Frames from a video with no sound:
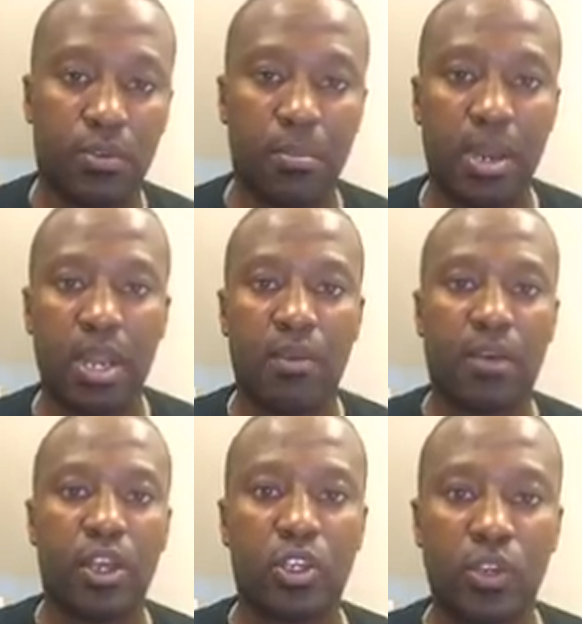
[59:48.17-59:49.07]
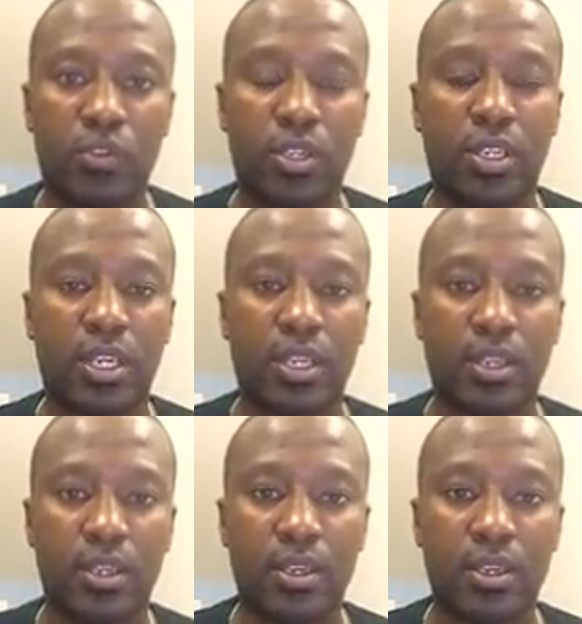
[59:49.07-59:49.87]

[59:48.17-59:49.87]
many of our youth today.